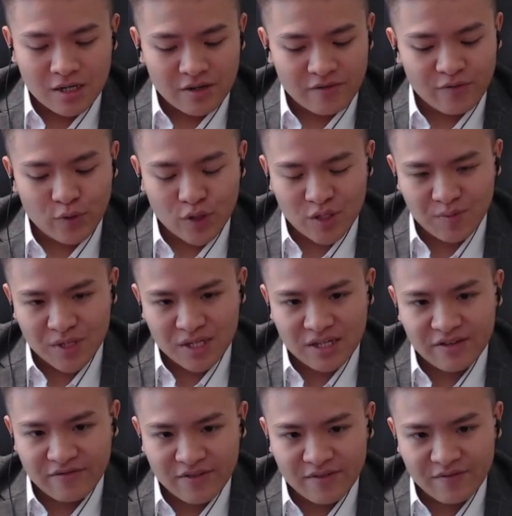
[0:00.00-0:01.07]
For a
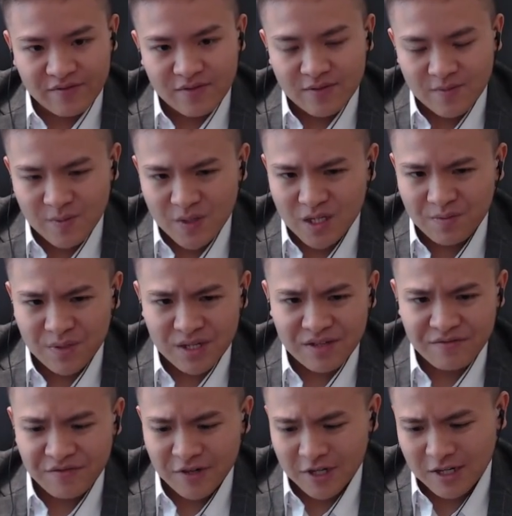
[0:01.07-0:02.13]

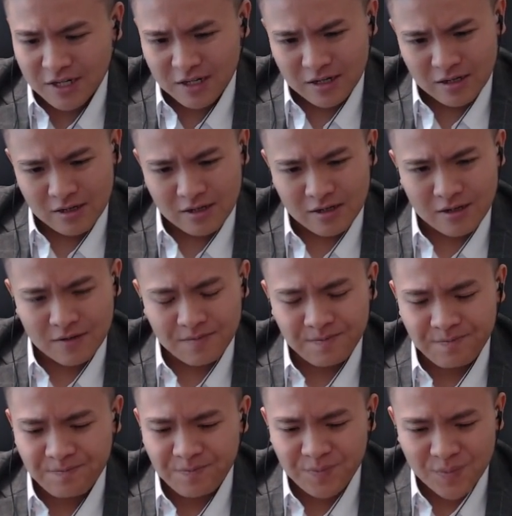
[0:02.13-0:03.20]
specific
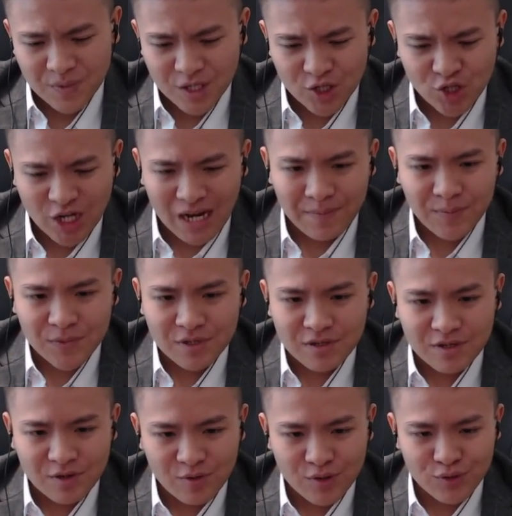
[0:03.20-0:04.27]
chapter
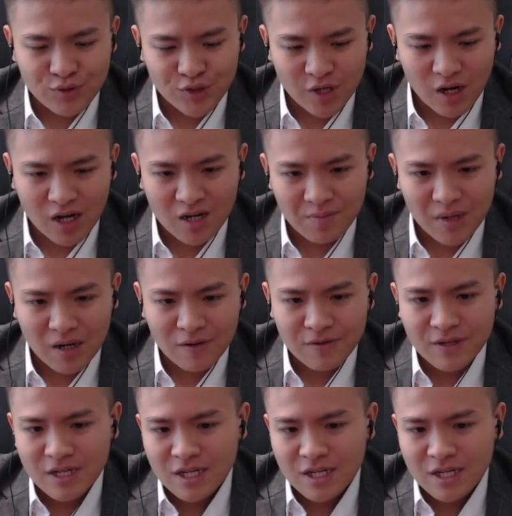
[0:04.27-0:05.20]
you want to talk about.